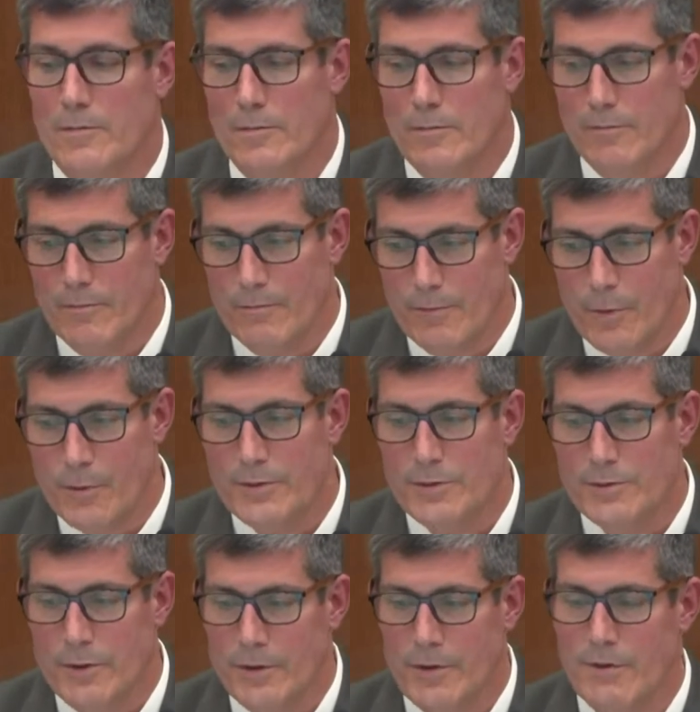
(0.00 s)
Most
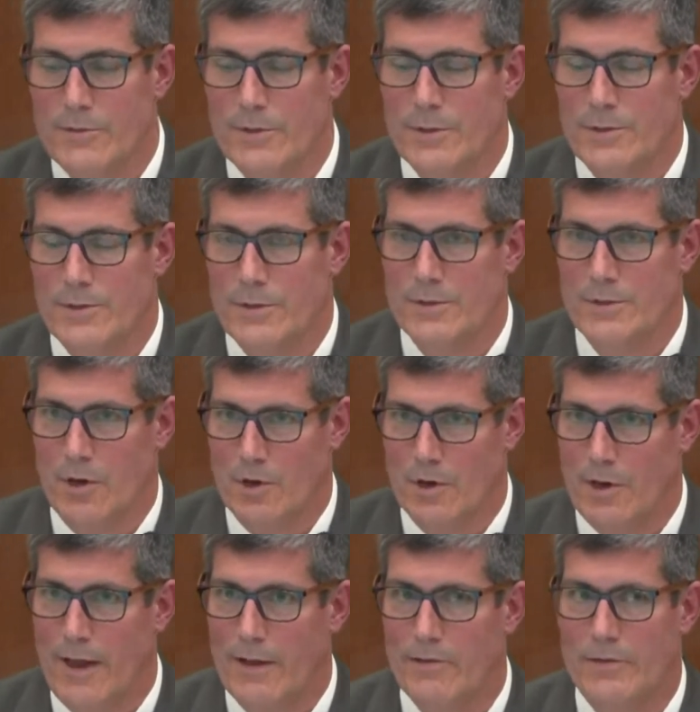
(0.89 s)
drug overdoses are
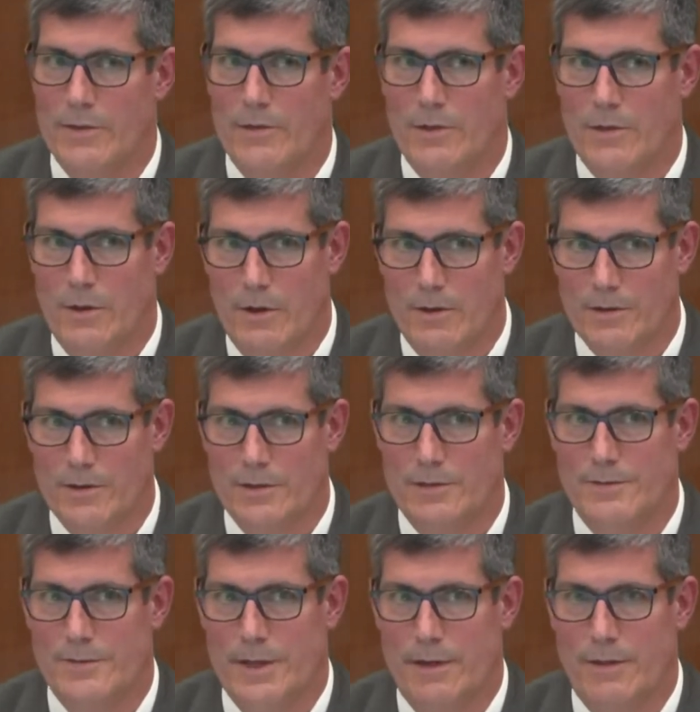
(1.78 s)
accidental
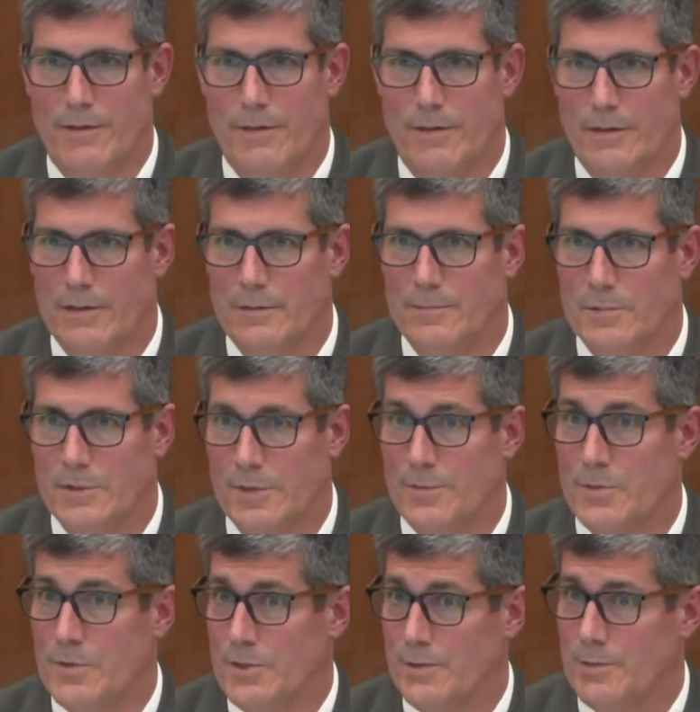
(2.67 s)
causes of death. Some
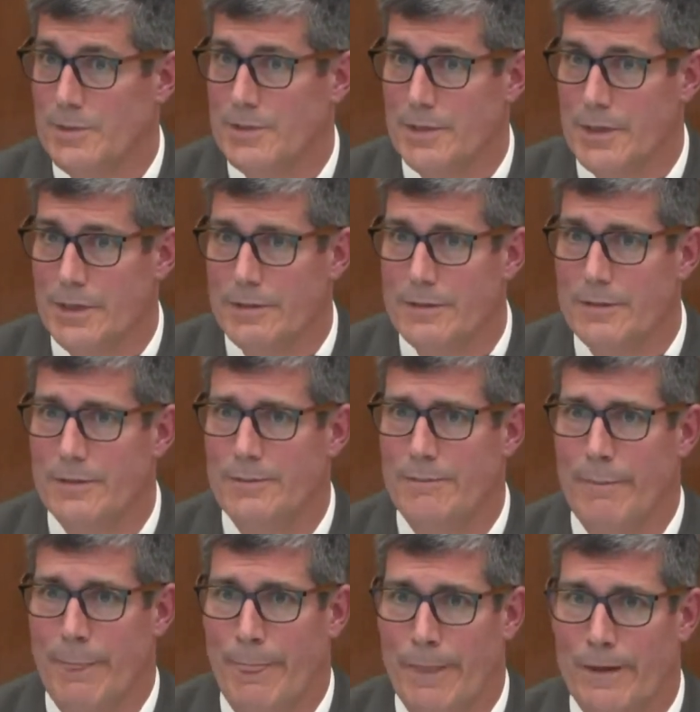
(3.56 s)
are suicides.
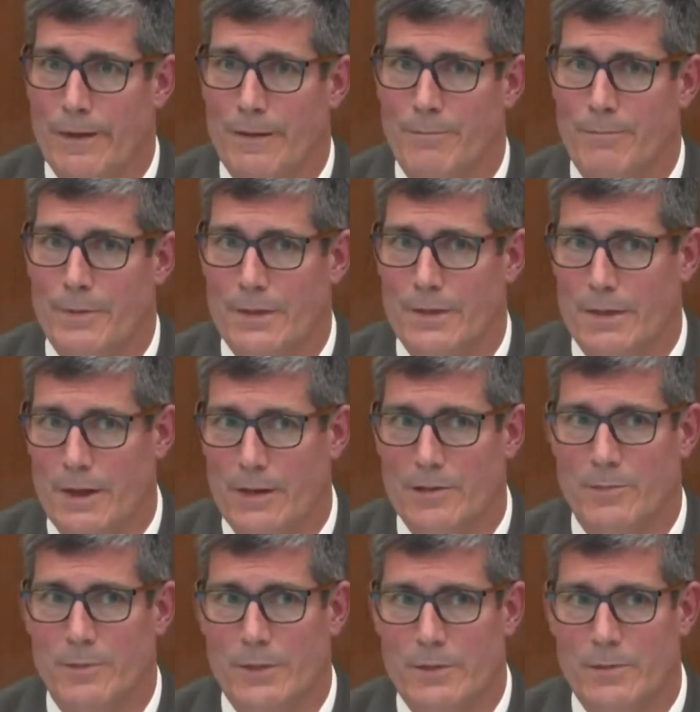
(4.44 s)
But
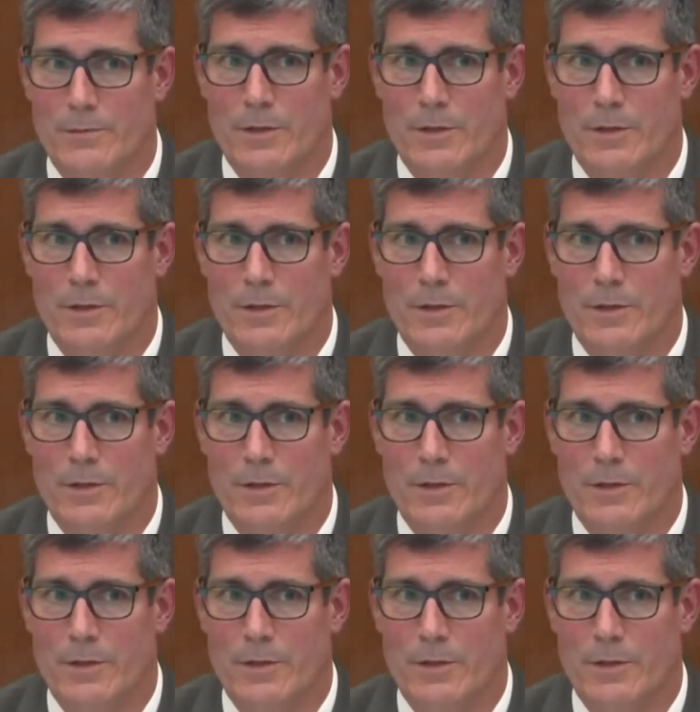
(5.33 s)
yes, we do